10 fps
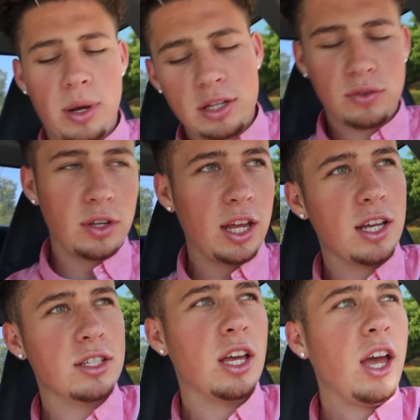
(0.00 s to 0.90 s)
past few
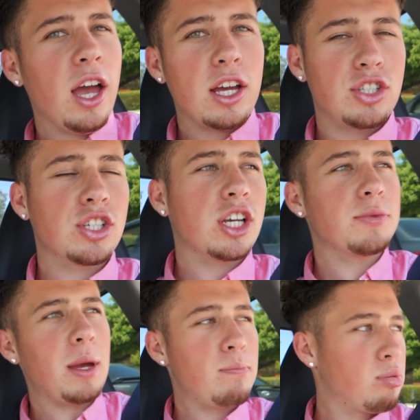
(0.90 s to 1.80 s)
days is just because
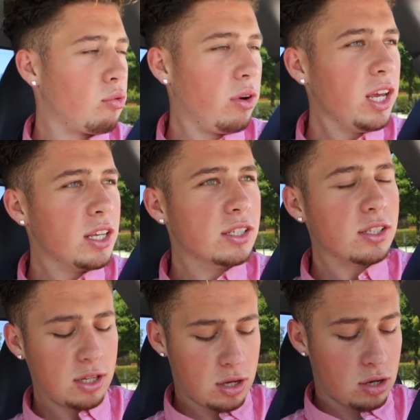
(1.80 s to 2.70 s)
my
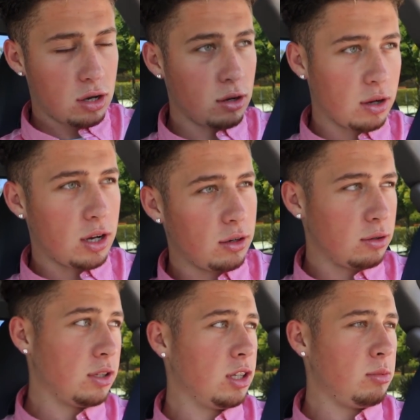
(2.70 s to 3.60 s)
brakes... Oh God,
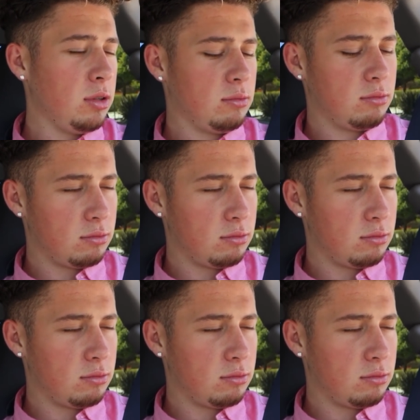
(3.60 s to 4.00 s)
hold on. Let me